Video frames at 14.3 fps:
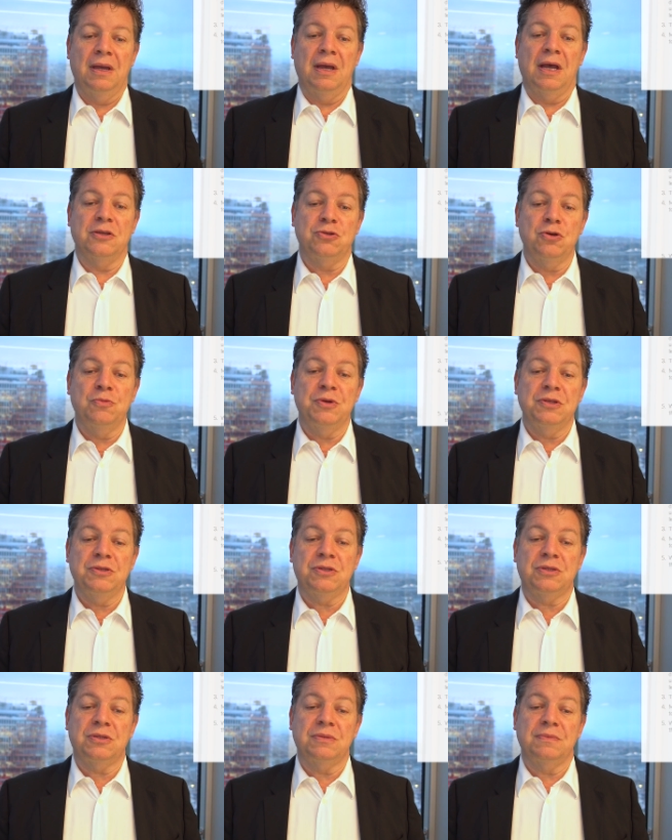As
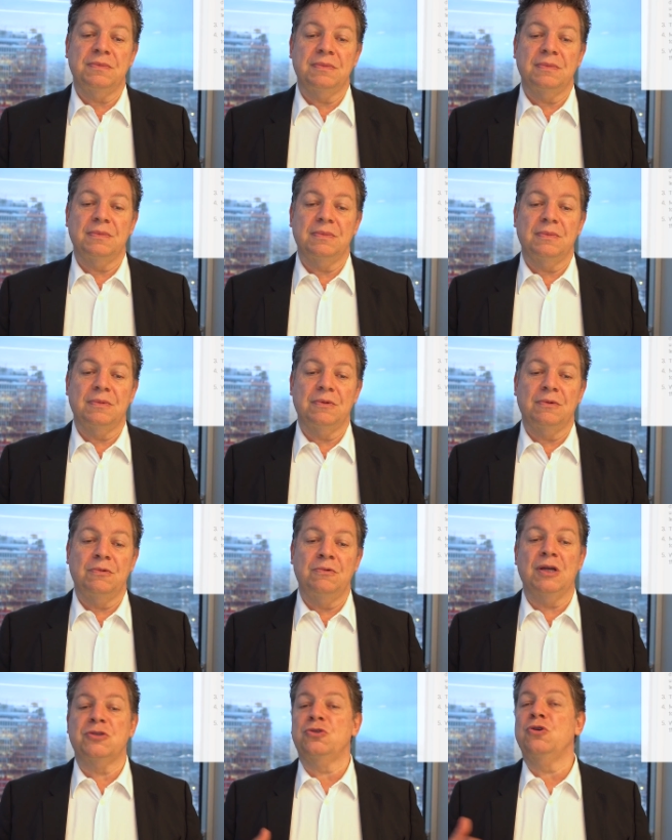humans,
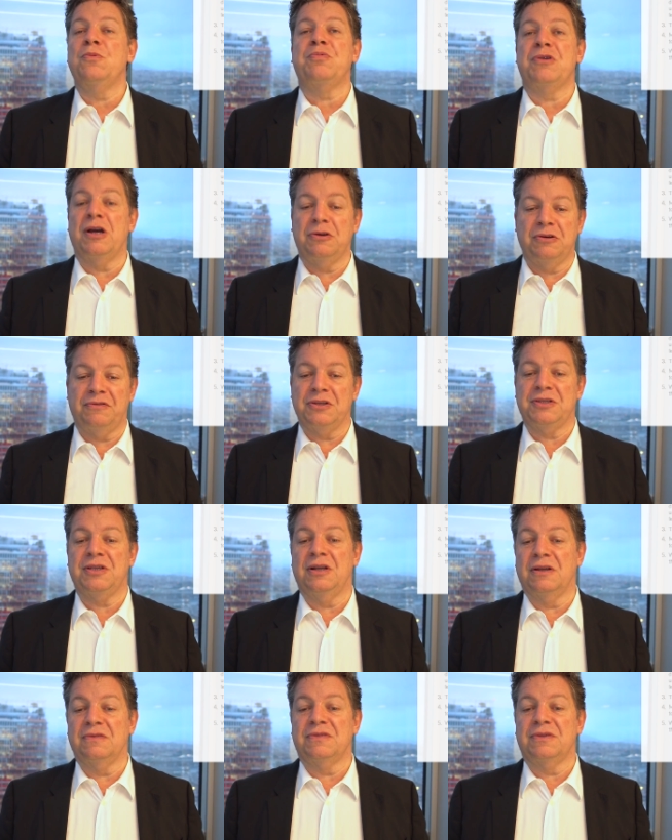we are so proud of
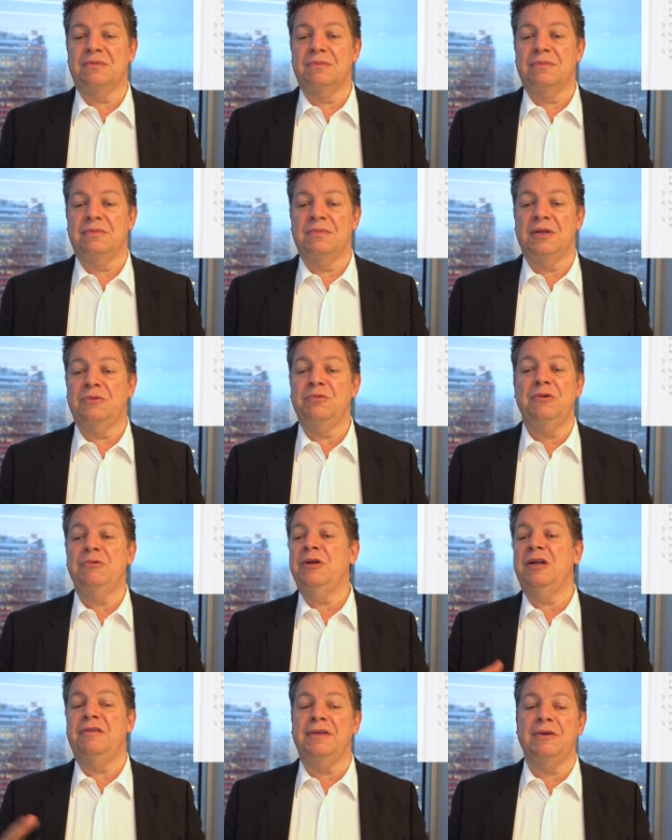ourselves that we
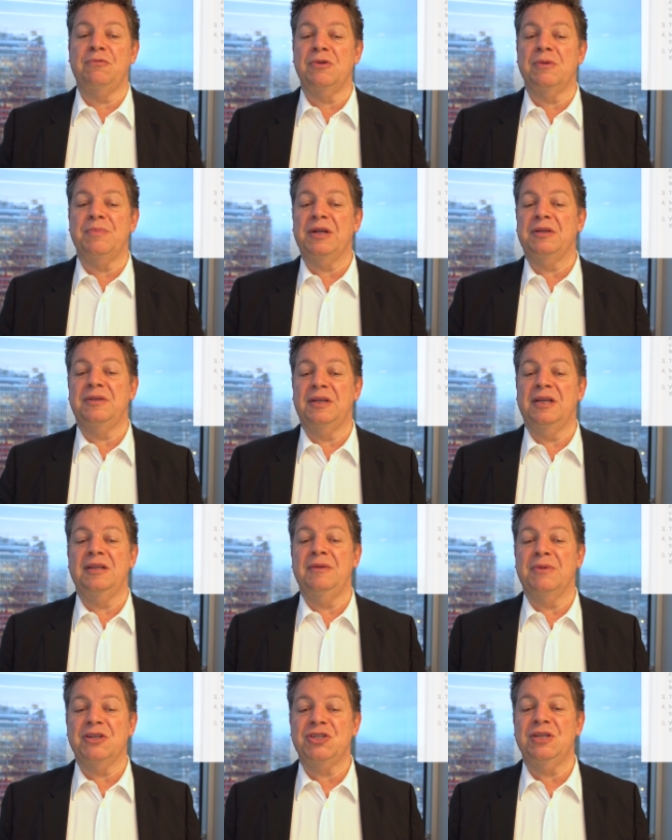really think we are better than
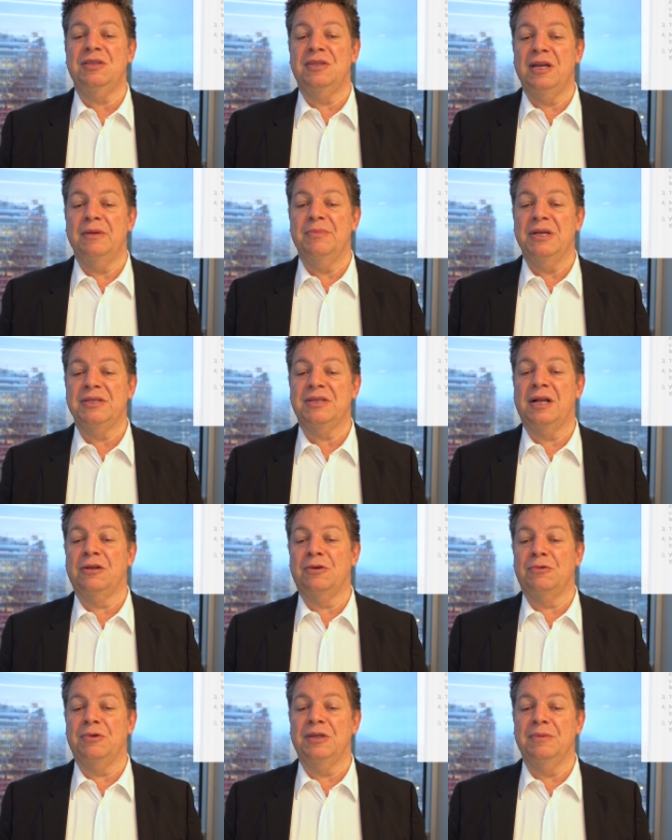any machine database
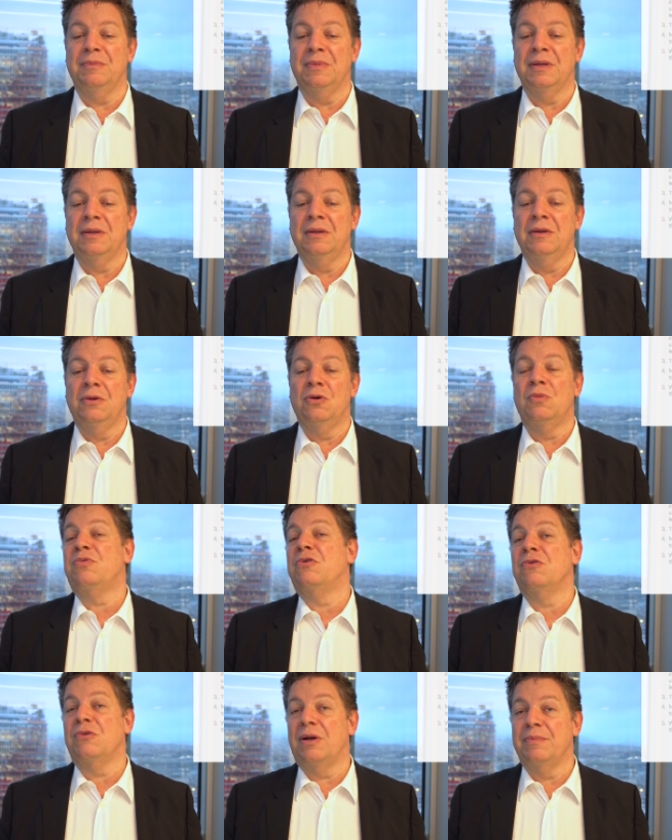algorithm or
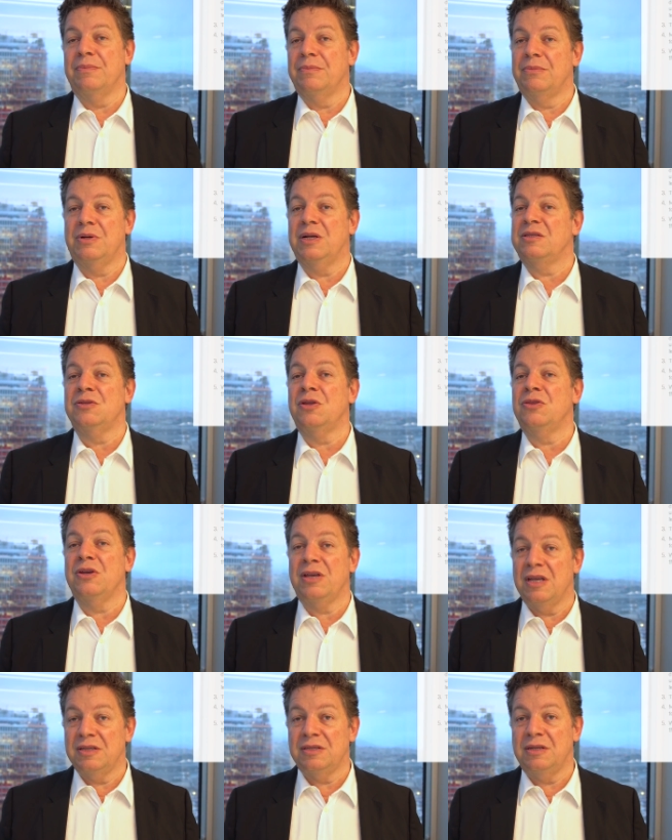program, but that's not the
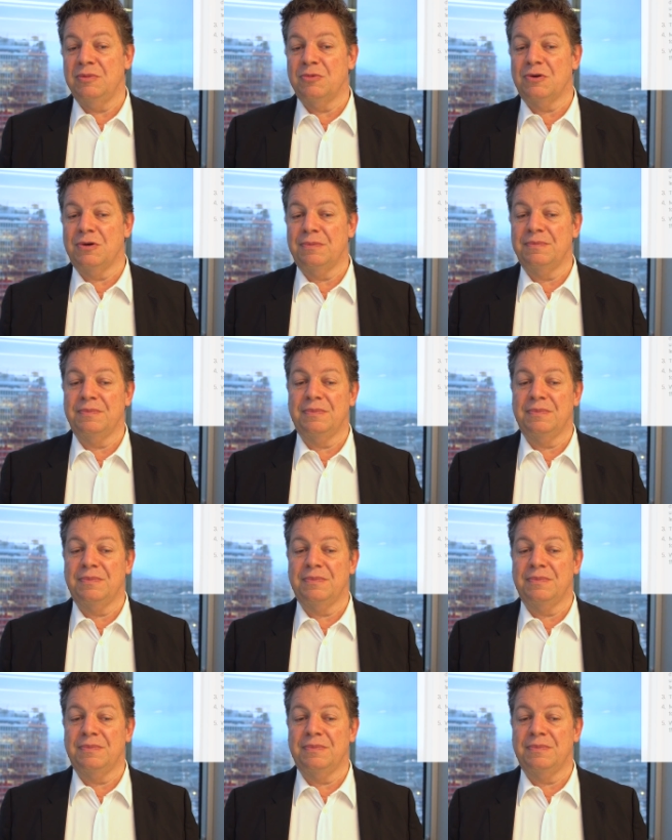case anymore.